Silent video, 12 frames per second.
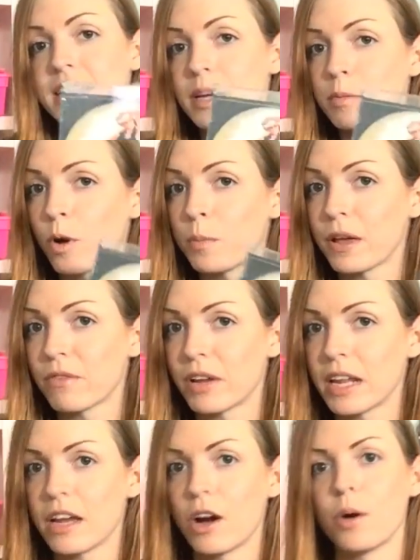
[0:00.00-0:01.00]
team roping
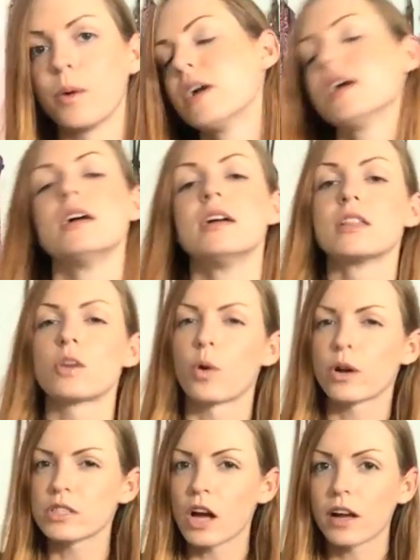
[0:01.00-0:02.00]
video. The
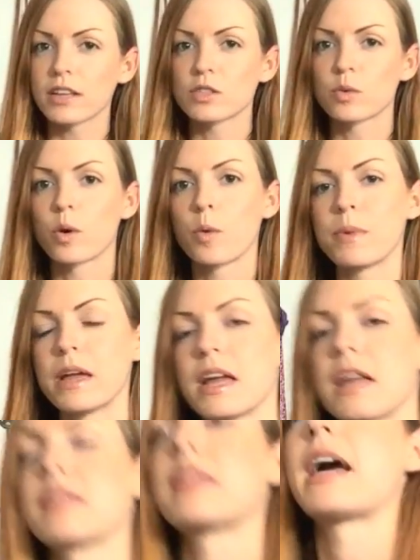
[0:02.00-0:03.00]
Hork Dog is a
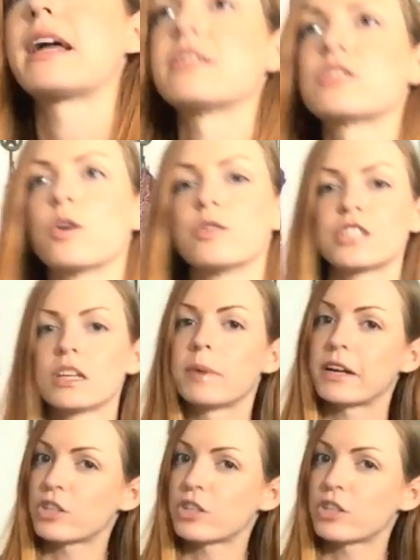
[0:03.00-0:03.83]
roping that is hosted by